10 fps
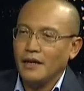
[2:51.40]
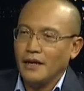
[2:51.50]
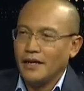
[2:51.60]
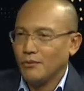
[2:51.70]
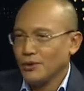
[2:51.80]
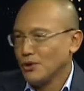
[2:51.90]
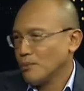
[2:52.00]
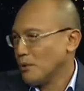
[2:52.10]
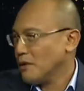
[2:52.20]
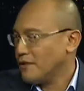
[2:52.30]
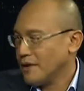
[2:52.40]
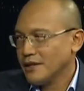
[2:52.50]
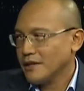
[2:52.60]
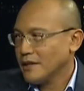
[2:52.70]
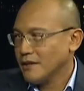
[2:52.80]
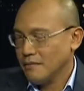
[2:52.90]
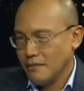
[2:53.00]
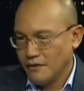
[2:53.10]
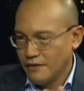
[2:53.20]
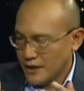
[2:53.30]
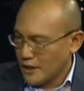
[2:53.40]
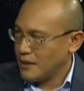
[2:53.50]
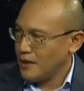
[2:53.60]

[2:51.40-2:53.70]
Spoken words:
And we saw proliferation started